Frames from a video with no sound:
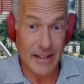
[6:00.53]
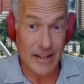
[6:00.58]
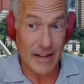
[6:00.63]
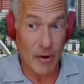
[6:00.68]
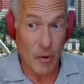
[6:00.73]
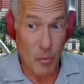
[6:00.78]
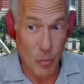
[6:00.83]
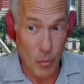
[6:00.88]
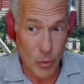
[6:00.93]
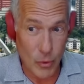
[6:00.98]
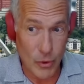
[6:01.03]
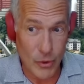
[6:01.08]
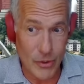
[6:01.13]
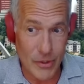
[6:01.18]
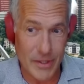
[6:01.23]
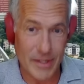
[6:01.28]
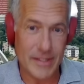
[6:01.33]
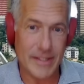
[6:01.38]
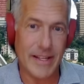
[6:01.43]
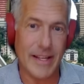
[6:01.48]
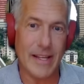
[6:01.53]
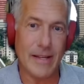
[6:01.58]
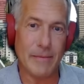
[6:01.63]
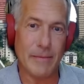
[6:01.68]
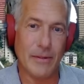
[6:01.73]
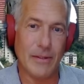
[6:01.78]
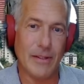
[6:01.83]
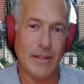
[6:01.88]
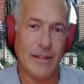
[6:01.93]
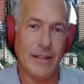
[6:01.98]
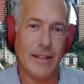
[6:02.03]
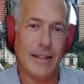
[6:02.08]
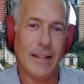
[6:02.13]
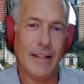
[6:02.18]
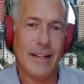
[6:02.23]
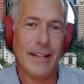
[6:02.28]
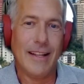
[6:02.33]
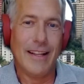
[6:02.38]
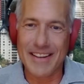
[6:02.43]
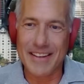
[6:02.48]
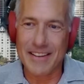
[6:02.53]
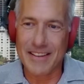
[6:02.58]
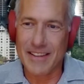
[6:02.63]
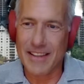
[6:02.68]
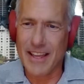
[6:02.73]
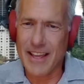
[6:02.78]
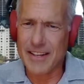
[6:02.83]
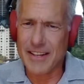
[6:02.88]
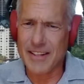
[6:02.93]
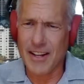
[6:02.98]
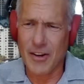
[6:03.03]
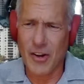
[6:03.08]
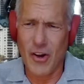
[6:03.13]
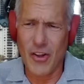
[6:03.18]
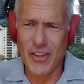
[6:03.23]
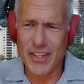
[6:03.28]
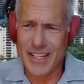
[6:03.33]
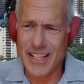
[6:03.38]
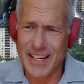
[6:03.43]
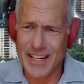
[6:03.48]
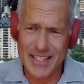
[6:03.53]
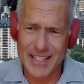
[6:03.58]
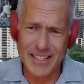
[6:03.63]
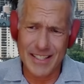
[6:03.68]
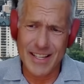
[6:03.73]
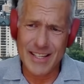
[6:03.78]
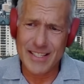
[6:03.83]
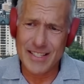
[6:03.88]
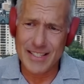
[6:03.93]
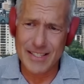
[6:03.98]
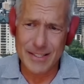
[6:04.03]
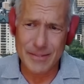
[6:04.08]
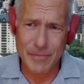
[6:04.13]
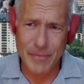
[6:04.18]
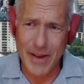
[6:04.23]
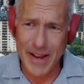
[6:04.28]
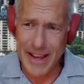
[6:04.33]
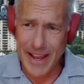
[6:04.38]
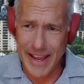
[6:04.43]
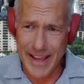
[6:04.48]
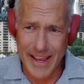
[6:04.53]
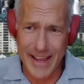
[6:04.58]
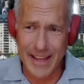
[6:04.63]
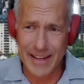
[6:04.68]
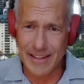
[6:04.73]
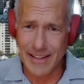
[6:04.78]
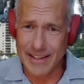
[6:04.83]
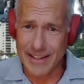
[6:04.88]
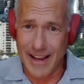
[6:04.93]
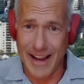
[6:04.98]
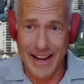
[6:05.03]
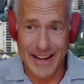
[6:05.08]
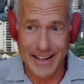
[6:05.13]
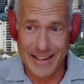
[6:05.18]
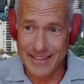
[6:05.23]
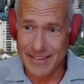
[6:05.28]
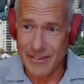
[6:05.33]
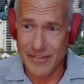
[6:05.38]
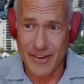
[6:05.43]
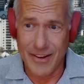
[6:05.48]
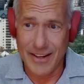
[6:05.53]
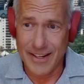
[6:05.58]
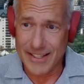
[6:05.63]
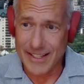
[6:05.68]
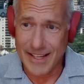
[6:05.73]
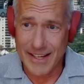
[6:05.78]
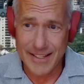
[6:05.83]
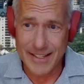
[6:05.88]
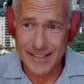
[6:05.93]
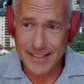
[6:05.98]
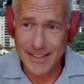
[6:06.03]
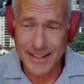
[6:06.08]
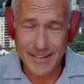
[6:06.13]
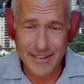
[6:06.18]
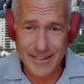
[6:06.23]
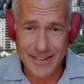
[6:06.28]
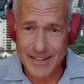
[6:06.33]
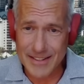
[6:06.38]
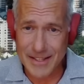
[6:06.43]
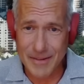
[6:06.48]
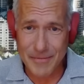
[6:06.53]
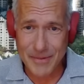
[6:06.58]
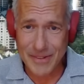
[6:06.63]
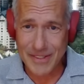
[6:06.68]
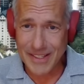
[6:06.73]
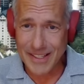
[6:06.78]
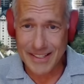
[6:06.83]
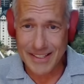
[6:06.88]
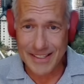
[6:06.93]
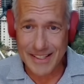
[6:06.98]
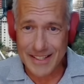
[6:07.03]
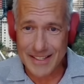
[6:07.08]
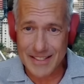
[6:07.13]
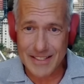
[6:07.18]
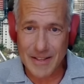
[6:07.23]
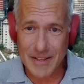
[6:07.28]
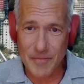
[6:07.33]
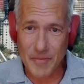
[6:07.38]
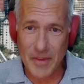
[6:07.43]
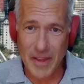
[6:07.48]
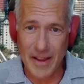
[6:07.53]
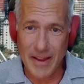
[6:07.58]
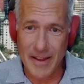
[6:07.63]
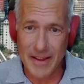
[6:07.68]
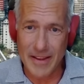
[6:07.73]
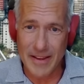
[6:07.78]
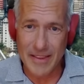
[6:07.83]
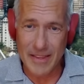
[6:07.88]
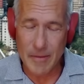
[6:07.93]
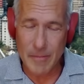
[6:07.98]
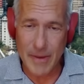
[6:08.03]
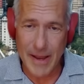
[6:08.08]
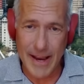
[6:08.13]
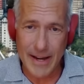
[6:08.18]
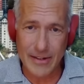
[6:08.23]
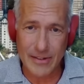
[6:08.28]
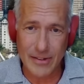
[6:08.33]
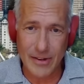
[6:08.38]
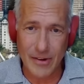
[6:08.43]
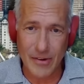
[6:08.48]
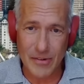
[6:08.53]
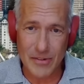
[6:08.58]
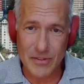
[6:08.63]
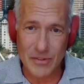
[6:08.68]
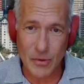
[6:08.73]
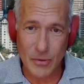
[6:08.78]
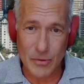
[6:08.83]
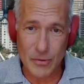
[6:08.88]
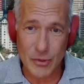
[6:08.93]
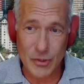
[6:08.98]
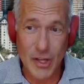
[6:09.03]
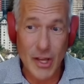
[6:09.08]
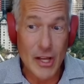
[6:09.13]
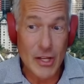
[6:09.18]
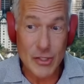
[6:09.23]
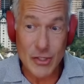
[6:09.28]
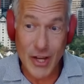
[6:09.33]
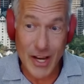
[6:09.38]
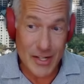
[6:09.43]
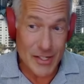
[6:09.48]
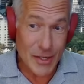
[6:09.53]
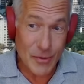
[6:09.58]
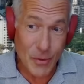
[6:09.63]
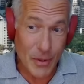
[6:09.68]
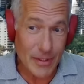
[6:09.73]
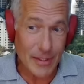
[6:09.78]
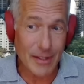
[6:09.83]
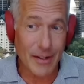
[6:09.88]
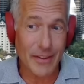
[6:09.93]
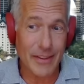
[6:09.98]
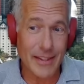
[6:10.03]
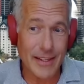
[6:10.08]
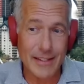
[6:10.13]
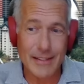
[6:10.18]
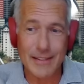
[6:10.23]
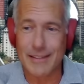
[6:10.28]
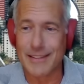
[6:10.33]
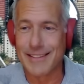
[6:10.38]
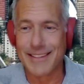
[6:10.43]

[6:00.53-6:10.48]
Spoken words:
in a Word table. They had done all the calculations by hand, like, I don't know, on a calculator or something like this in the background. So changing one little thing,